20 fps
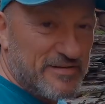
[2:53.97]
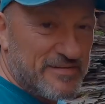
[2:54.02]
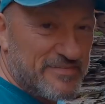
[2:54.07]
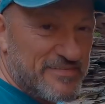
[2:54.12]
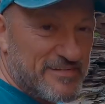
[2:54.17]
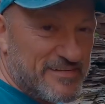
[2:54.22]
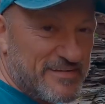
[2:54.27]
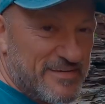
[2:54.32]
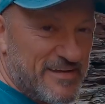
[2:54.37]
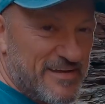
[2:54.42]
in
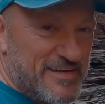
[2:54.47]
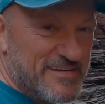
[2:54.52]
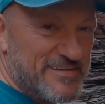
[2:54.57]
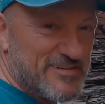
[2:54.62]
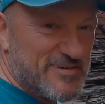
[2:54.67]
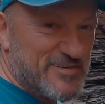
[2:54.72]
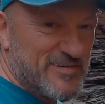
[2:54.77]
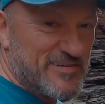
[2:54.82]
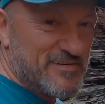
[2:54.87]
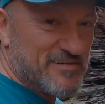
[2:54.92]
the
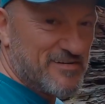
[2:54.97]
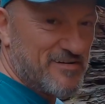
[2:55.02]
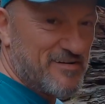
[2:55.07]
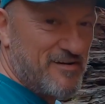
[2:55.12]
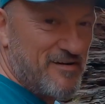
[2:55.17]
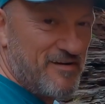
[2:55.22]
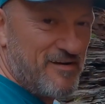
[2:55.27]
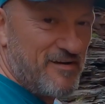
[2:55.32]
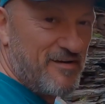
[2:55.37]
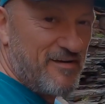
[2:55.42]
canyon here,
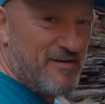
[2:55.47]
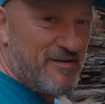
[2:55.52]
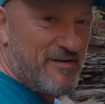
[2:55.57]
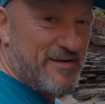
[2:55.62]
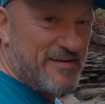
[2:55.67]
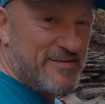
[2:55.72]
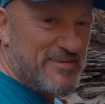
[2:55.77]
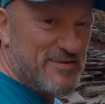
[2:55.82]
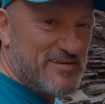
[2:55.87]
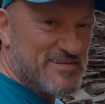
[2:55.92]

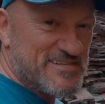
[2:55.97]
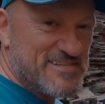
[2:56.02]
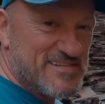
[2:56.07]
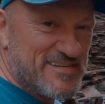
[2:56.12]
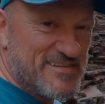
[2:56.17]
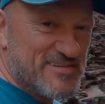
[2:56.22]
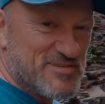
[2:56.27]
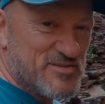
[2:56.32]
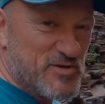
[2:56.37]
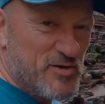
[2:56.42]
and you can see
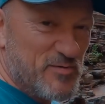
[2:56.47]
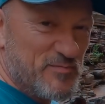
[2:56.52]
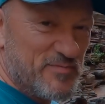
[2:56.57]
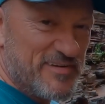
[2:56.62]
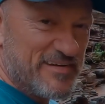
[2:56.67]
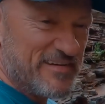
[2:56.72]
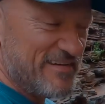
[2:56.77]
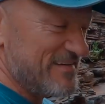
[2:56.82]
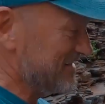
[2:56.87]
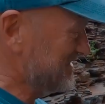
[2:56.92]
the shot I'm
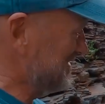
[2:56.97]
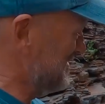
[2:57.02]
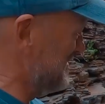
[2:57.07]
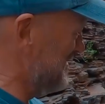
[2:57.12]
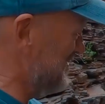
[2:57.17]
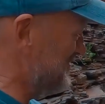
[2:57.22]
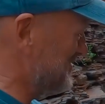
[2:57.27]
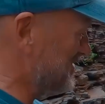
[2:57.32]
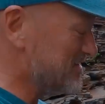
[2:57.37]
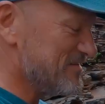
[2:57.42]
taking.
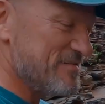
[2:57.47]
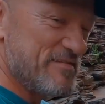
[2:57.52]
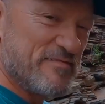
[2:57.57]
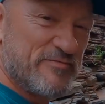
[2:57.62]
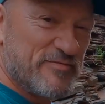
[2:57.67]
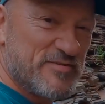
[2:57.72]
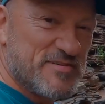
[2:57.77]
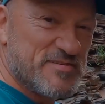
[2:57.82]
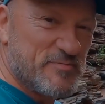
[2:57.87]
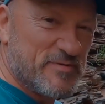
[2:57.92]
The
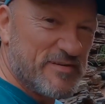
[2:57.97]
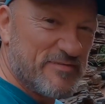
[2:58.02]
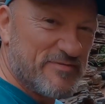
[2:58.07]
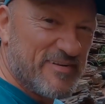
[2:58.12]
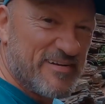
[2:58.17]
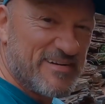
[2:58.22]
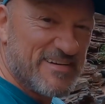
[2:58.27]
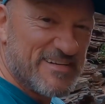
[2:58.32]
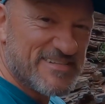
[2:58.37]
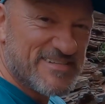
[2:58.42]
first one I've
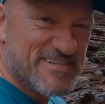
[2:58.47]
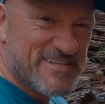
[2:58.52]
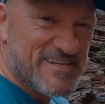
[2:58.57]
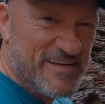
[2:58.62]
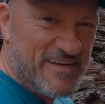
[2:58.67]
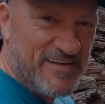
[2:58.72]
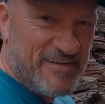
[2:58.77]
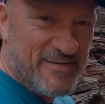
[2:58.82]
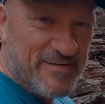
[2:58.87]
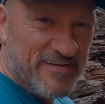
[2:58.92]
done is
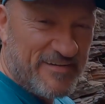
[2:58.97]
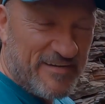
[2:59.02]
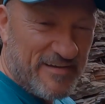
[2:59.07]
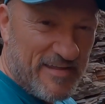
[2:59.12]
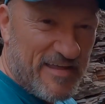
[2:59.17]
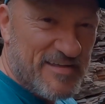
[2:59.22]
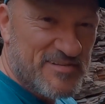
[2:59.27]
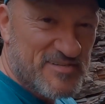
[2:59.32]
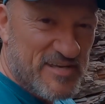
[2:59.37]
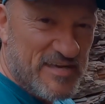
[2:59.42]
in a
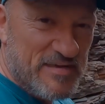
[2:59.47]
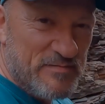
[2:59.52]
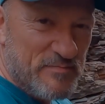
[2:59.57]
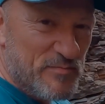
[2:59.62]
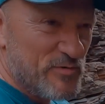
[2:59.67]
landscape